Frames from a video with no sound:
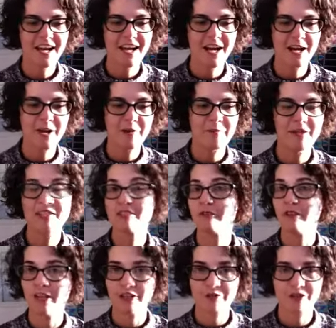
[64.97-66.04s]
It's
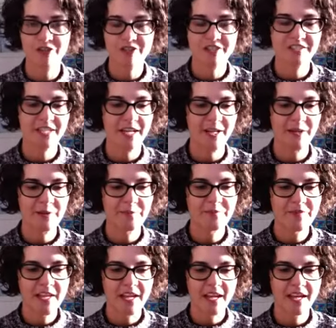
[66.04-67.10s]
very versatile,
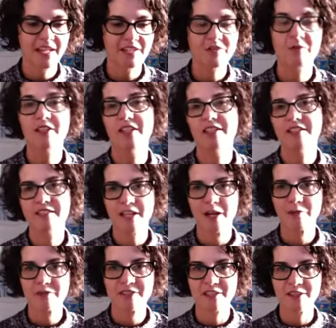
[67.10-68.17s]
and it's one of the
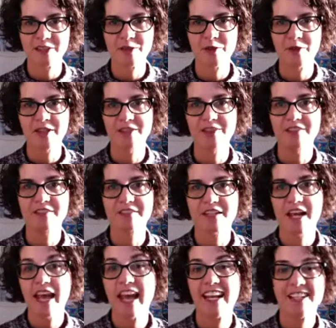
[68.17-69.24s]
top selling oils,
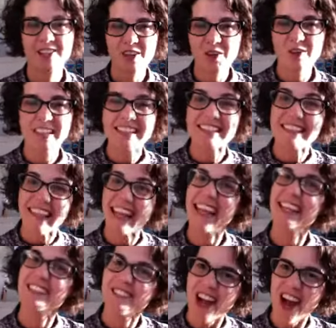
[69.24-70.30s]
and it's only
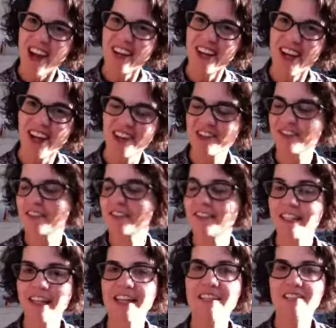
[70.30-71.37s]
$10.
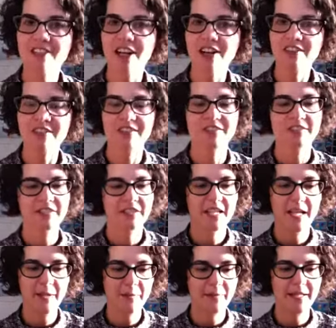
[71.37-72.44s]
$10,
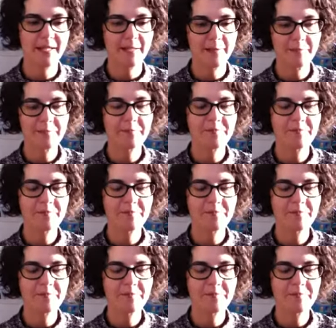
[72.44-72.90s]
can't beat it.